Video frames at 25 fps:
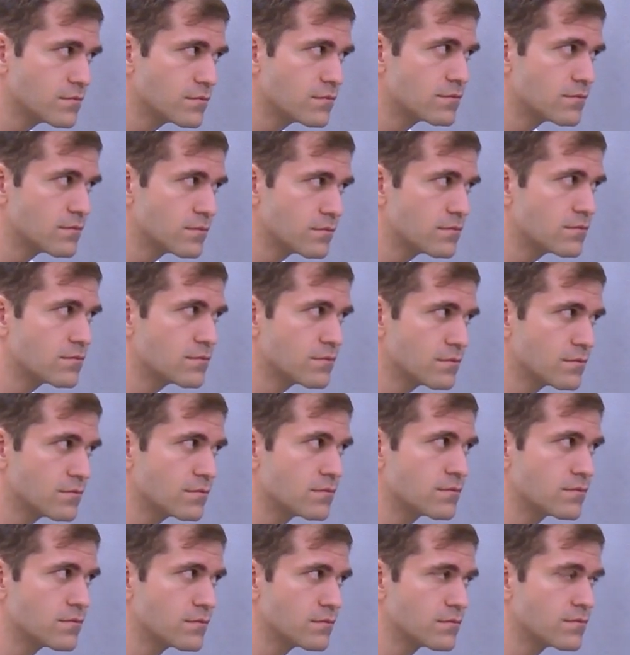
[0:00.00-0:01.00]

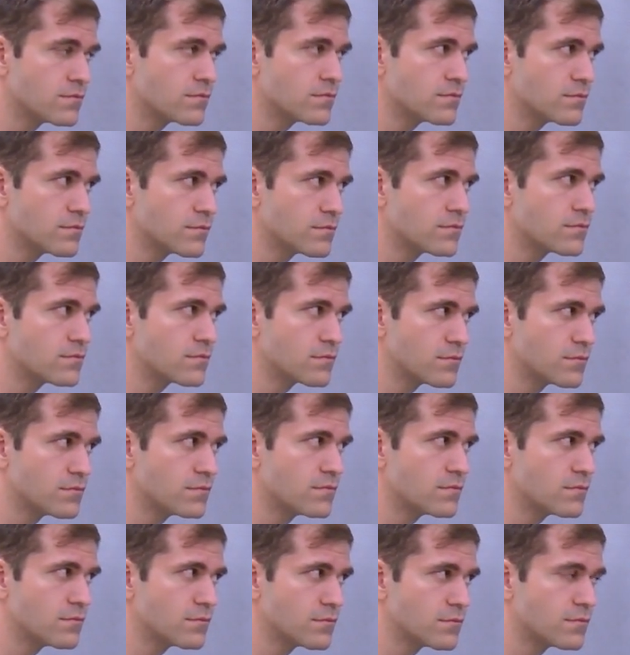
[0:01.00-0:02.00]

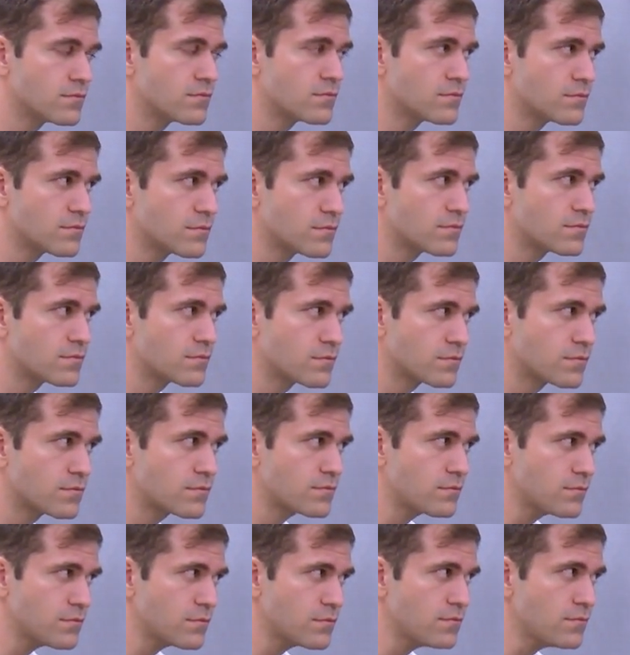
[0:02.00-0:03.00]

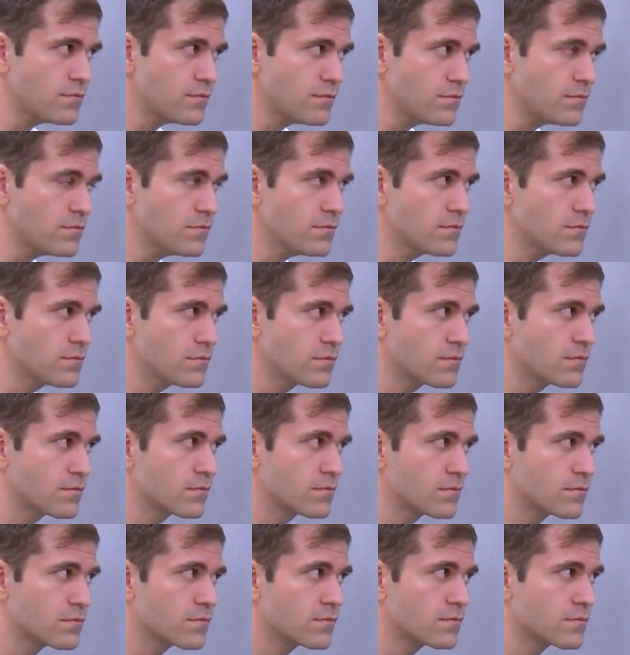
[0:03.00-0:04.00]

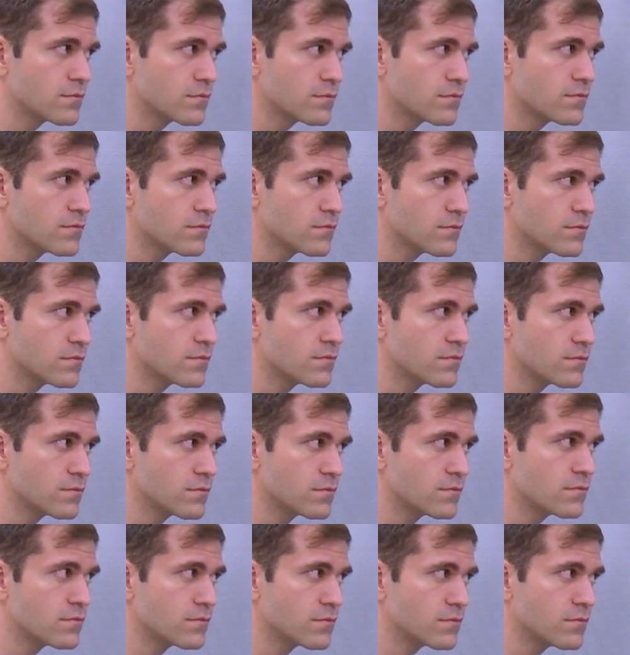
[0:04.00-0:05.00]

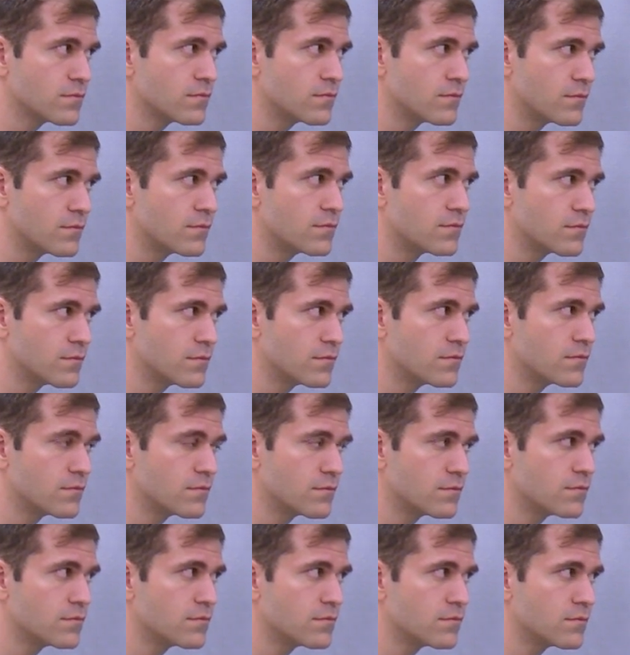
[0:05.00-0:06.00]

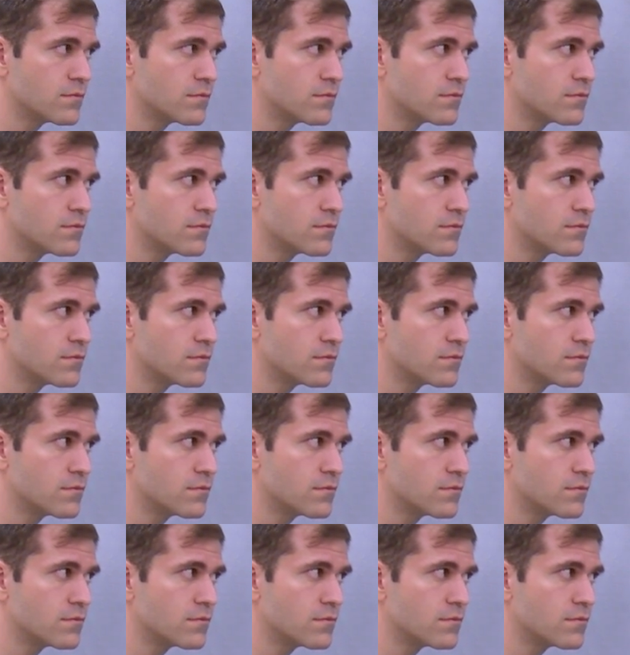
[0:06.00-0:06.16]
This person isn't speaking.